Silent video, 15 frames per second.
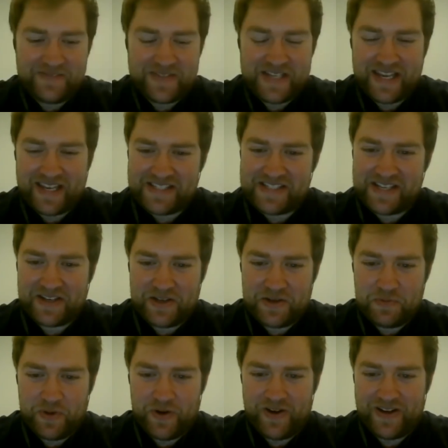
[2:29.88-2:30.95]
like it's a
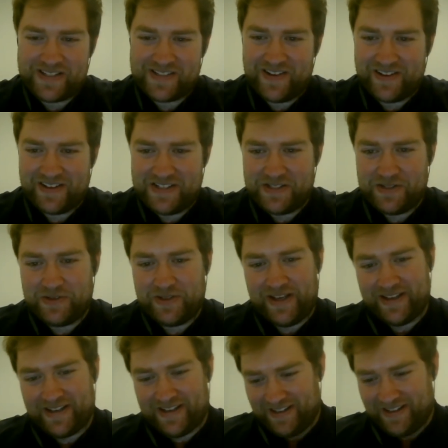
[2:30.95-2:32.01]
good word as long as you
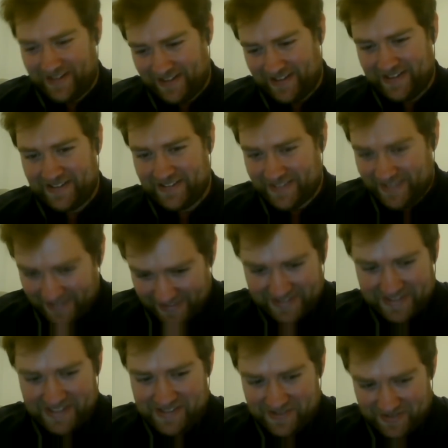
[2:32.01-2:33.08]

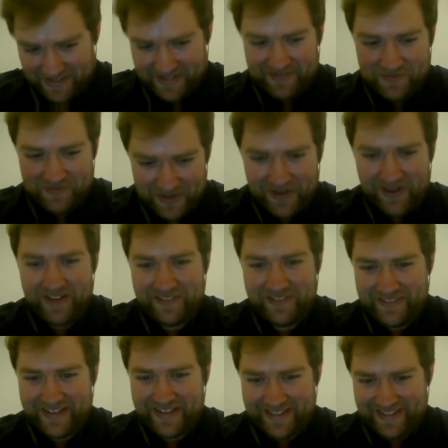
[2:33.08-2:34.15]
just put all
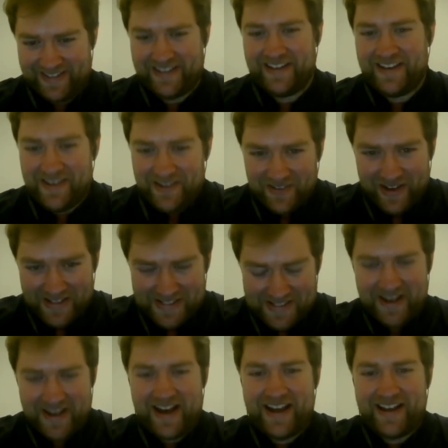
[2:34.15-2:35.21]
of
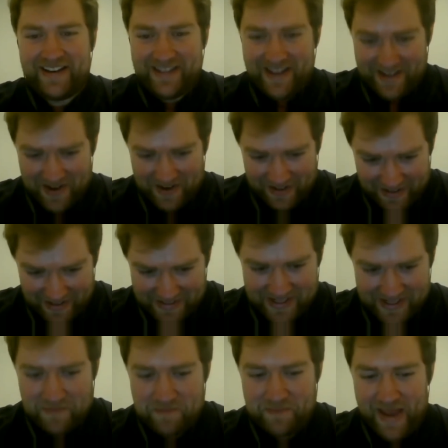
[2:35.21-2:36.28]
it's not a
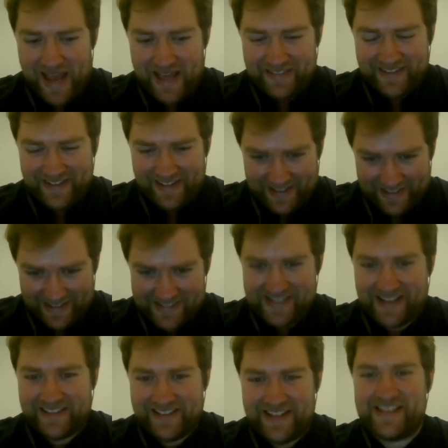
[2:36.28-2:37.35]
bad thing, it's
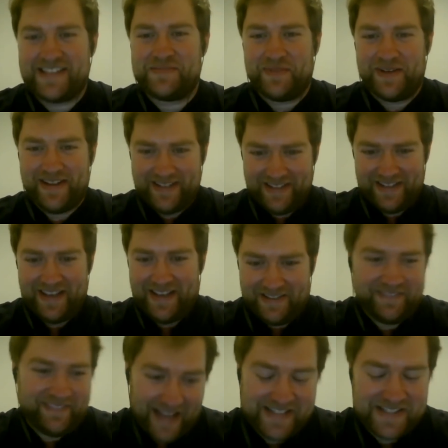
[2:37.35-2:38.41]
not this, but
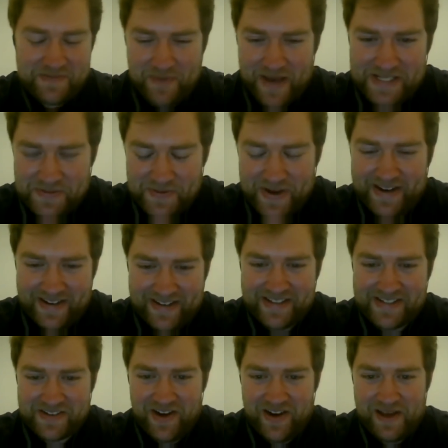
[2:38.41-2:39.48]
that's the best way to
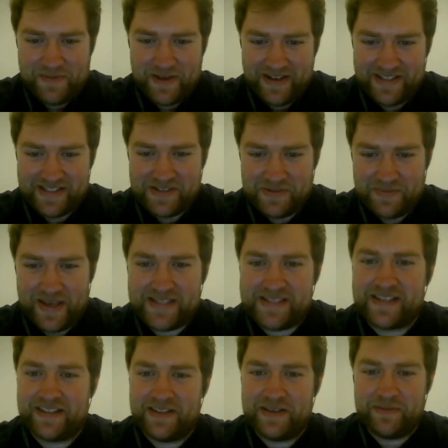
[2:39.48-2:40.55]
describe it, is you
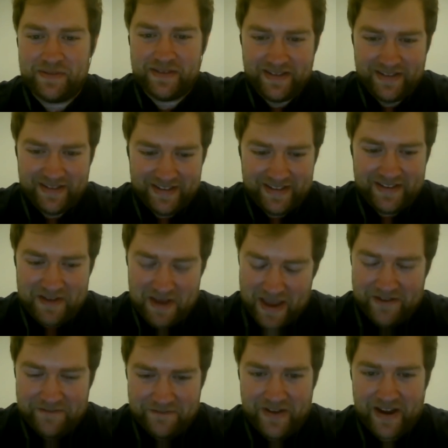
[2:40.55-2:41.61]
basically
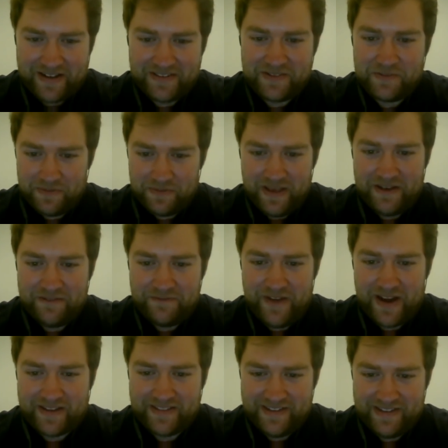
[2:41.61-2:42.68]
infect
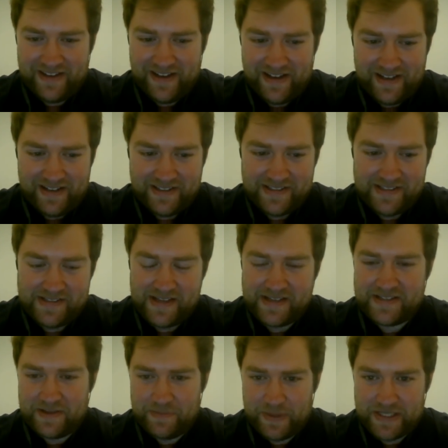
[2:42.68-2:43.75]
the
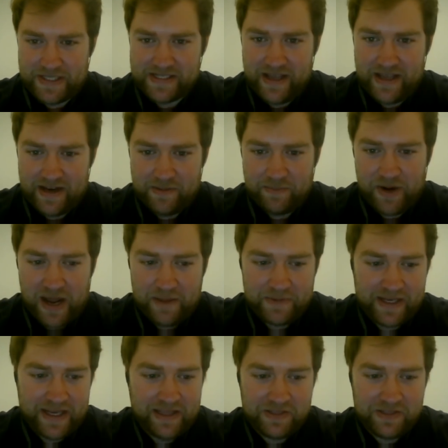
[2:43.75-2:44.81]
system and just let it
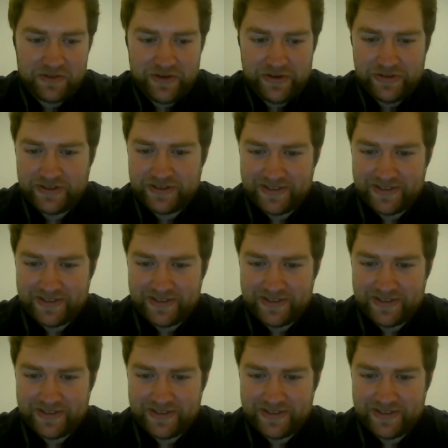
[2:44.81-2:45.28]
propagate through.